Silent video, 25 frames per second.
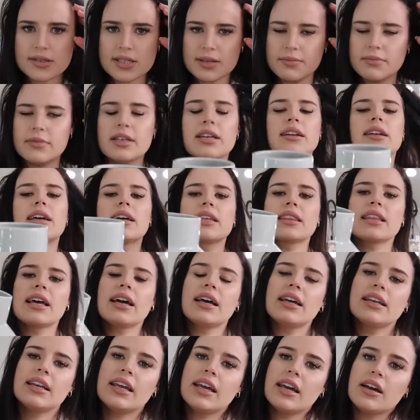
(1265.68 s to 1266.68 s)
or something like
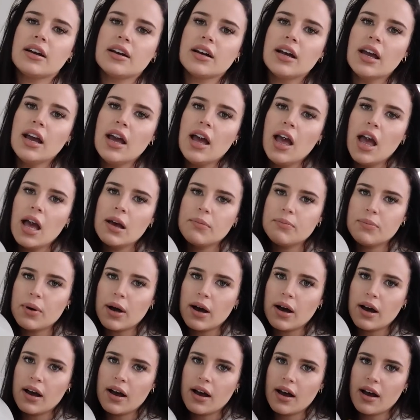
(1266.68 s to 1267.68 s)
that in here,
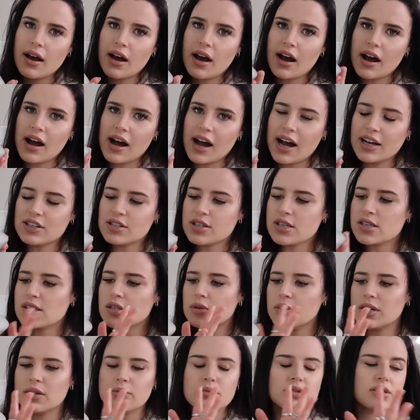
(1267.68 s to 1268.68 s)
but I just
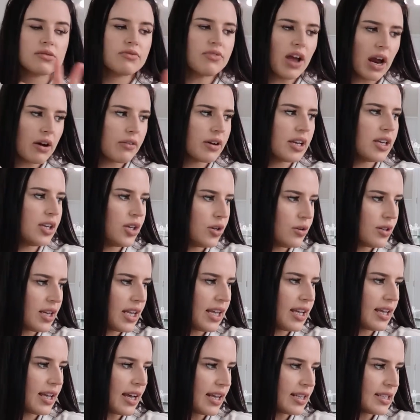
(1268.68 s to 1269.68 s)
thought it was very
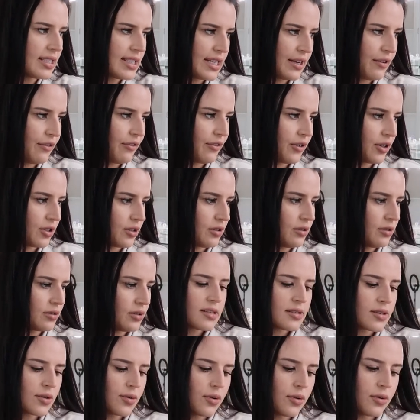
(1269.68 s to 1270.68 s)
unique and different.
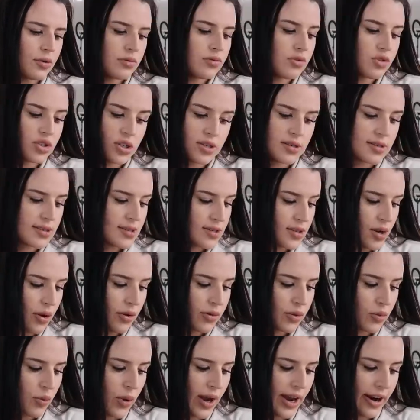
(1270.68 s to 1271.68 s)
It's called Just
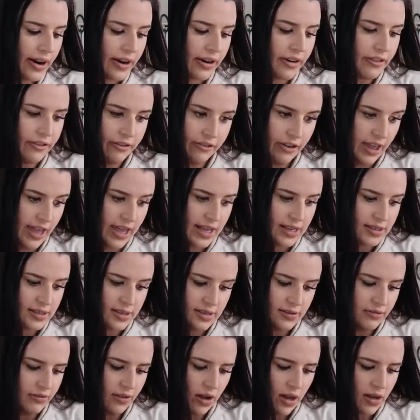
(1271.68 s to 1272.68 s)
Stoneware
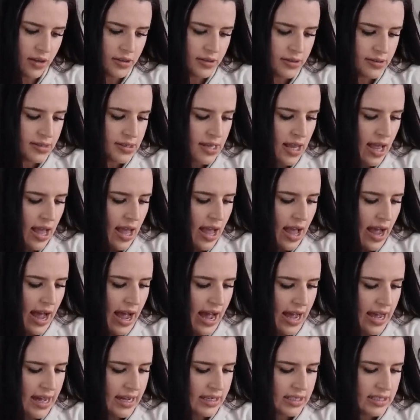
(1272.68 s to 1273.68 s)
Vase,
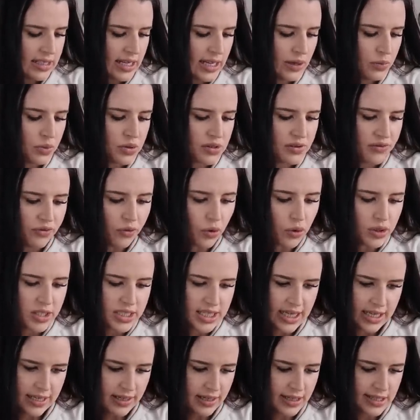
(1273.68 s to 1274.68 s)
and it was
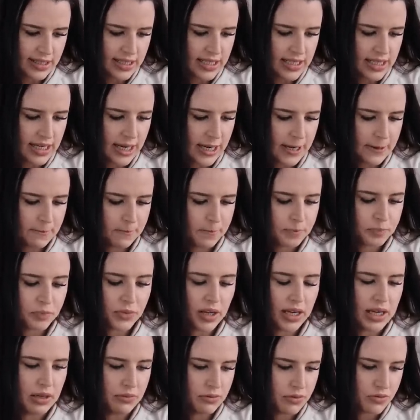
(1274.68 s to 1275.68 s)
£14.99,
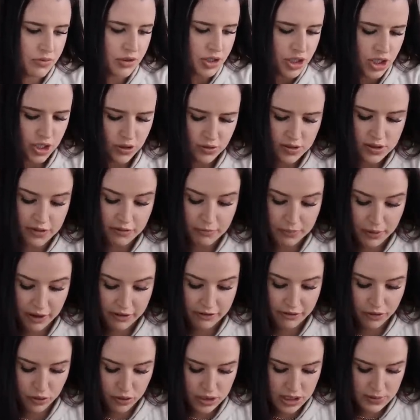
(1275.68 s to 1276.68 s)
and it was reduced by
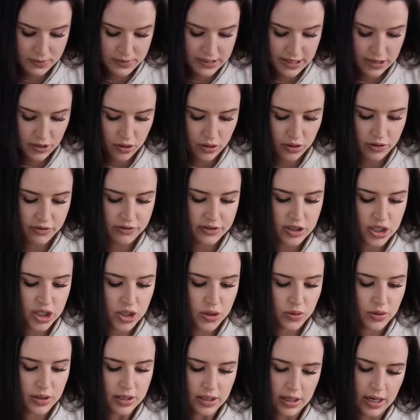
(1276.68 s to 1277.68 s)
40% off
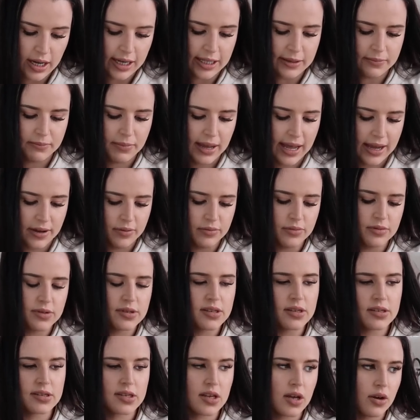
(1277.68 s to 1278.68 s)
to
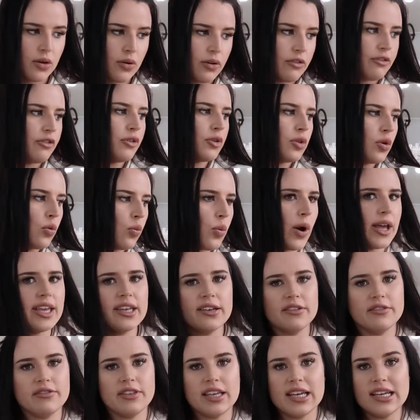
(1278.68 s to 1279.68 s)
£9. So for the
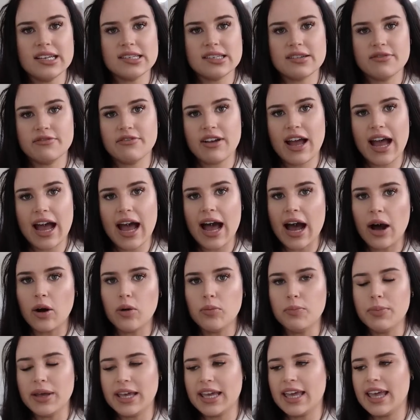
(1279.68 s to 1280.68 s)
weight of this and for
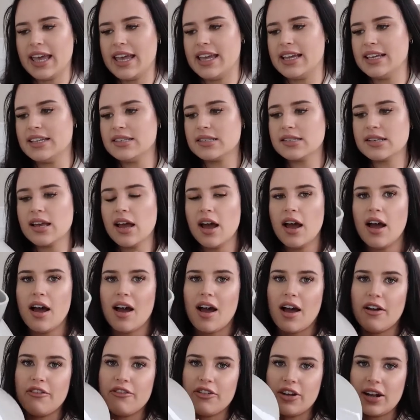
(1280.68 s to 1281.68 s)
how big it is,
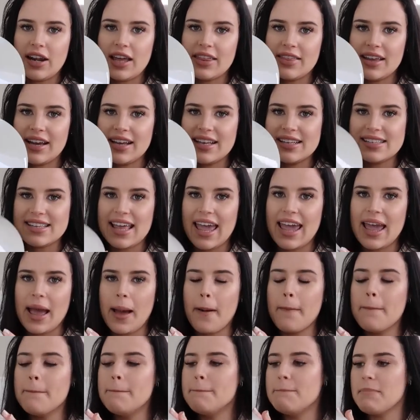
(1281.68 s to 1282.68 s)
I feel like that is an
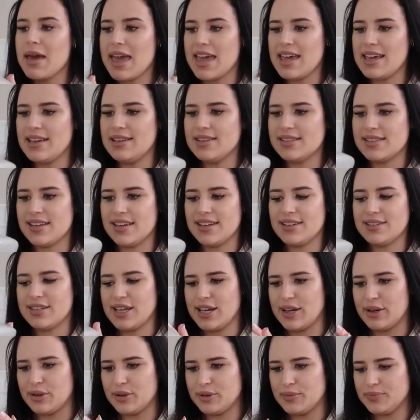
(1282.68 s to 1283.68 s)
amazing
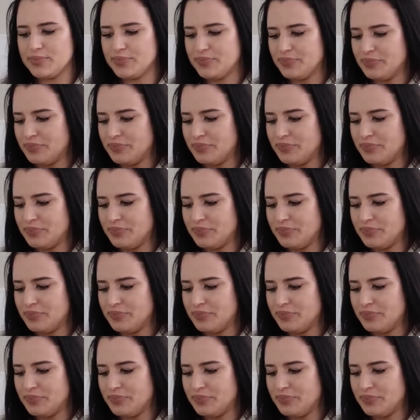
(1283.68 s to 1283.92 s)
deal.